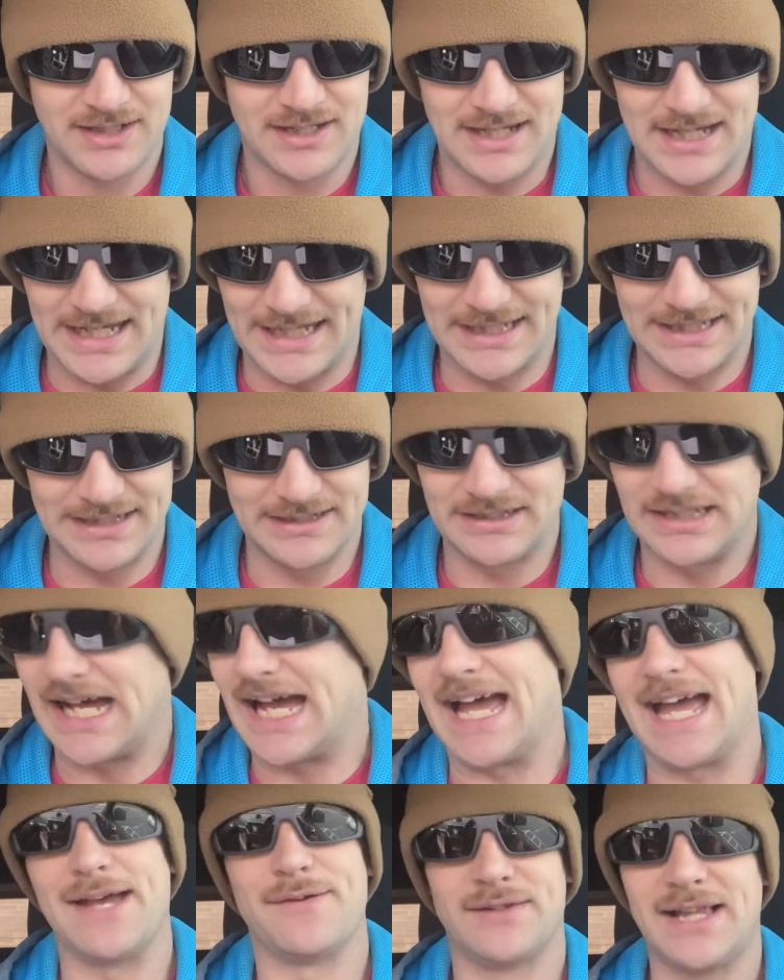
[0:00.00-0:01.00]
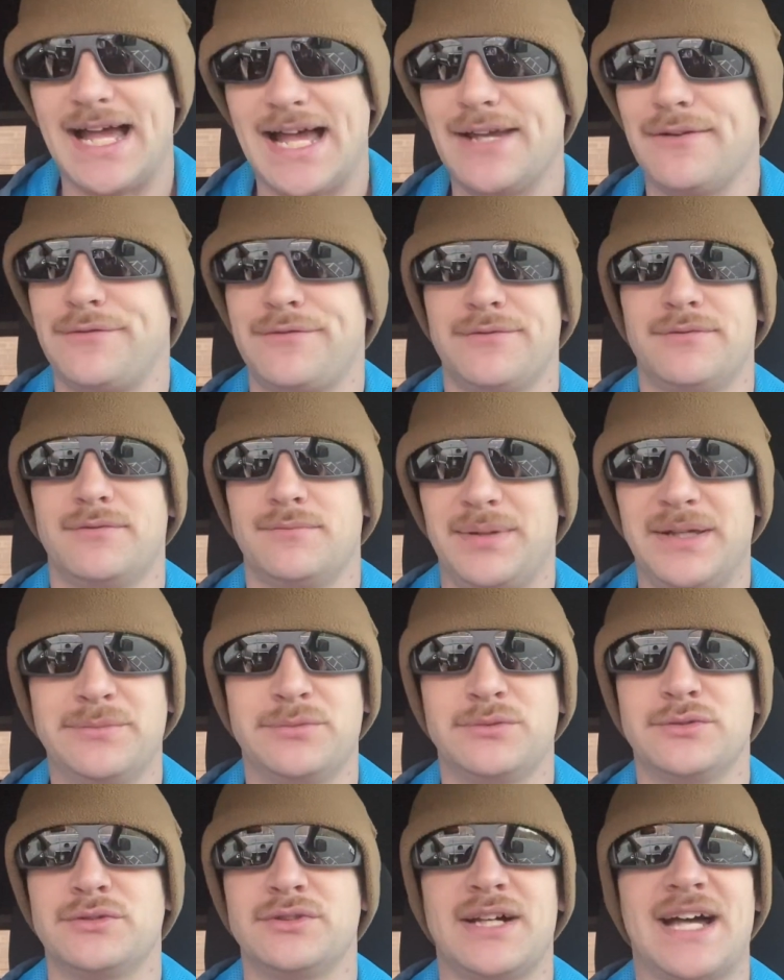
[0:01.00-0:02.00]
I have life,
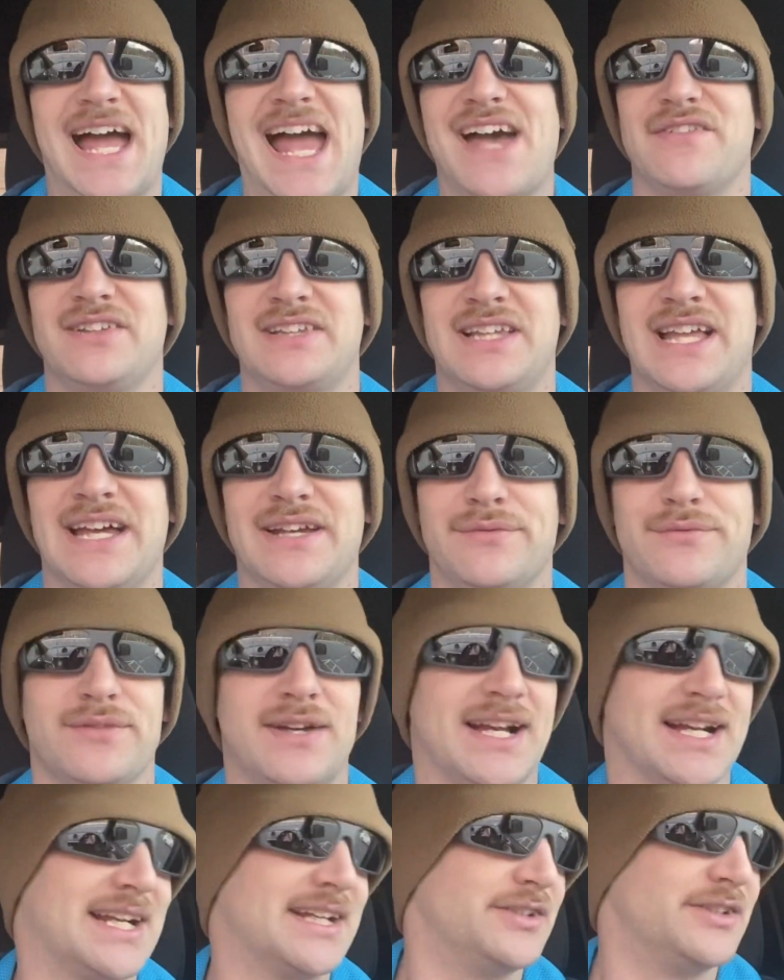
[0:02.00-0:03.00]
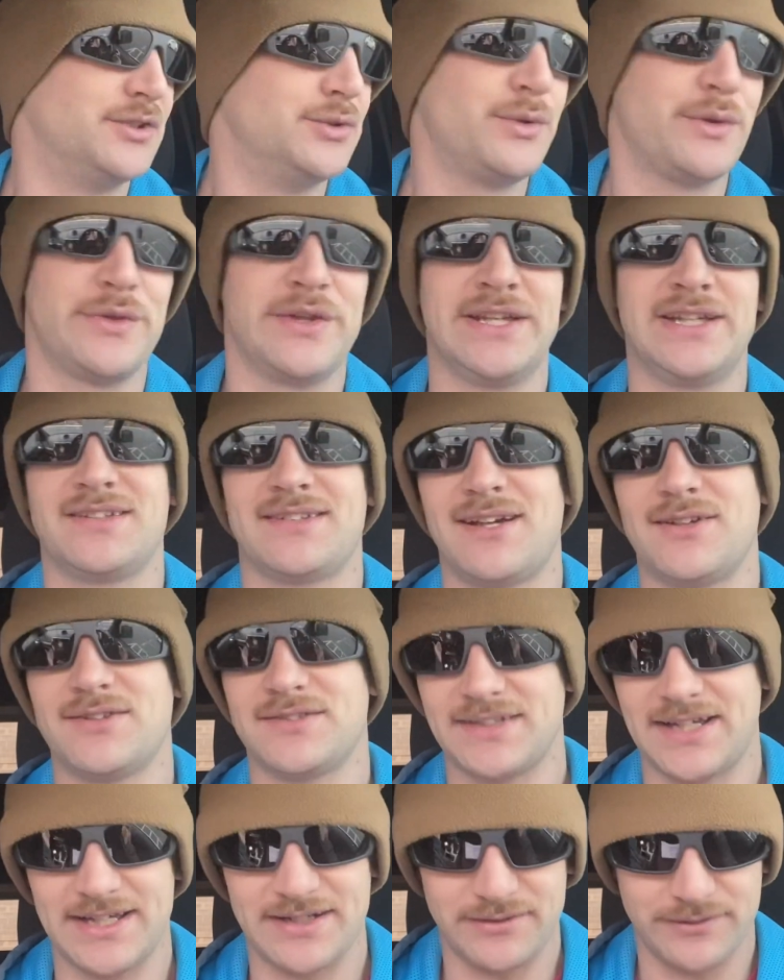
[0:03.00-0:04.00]
people. I have a life. I got to do things
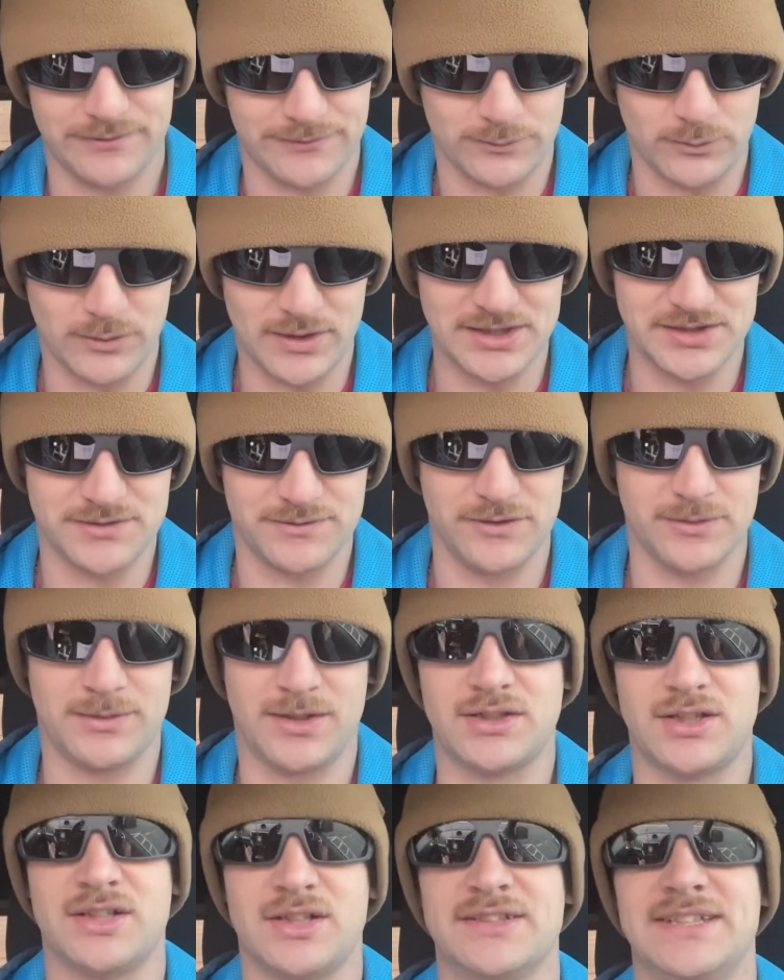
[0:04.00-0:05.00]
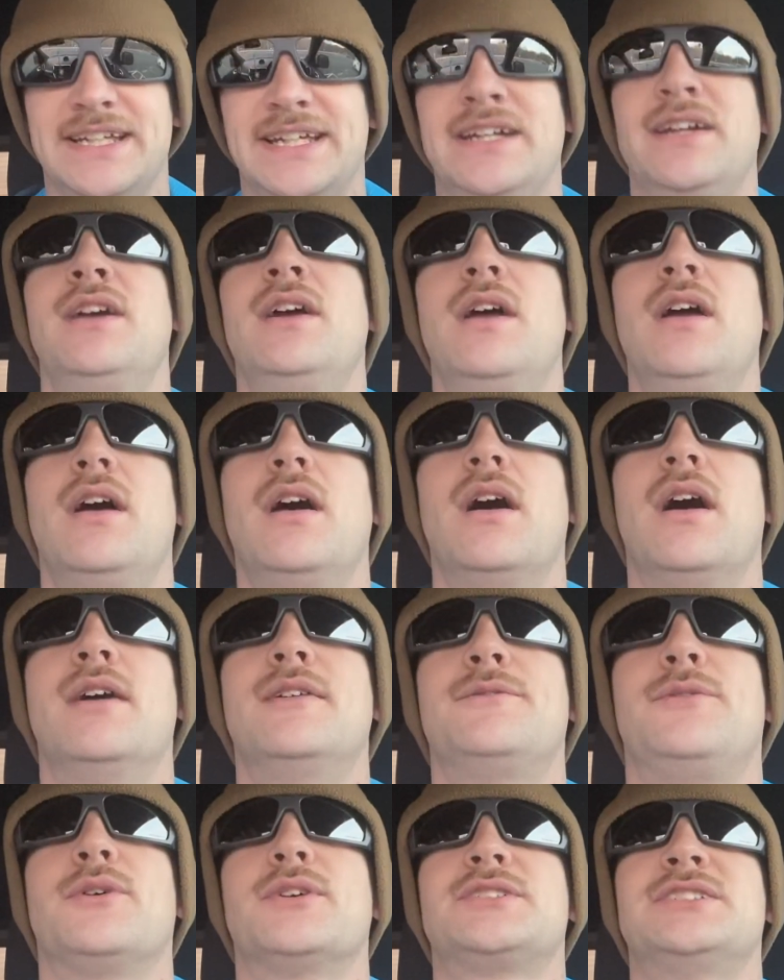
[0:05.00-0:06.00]
outside of watch football all day,
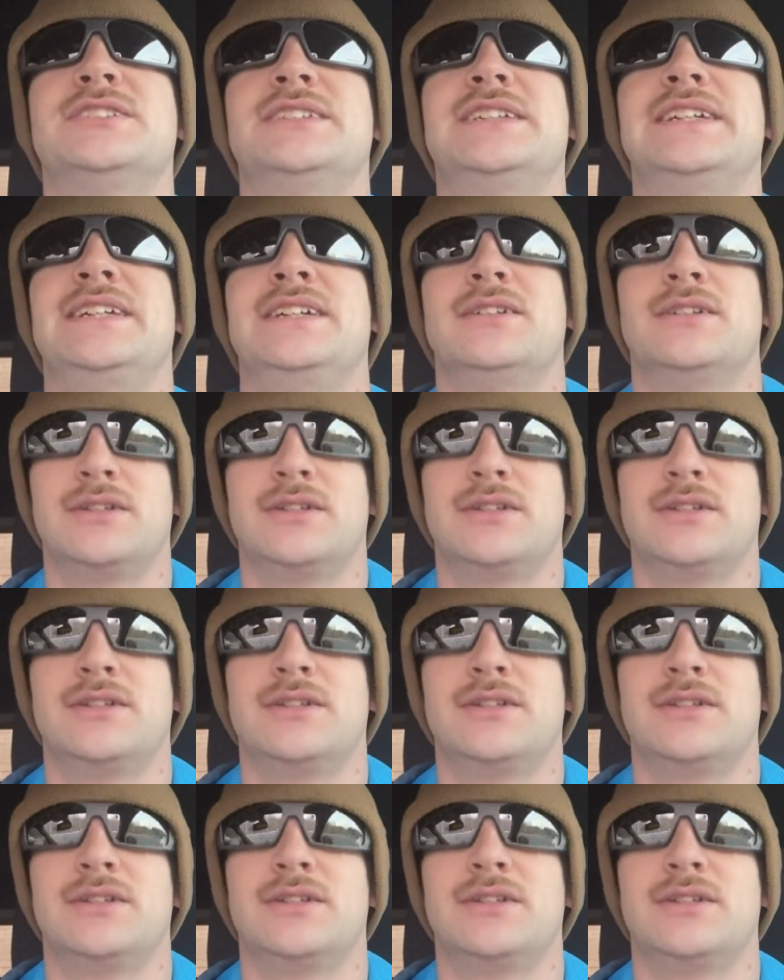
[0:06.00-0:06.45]
unfortunately.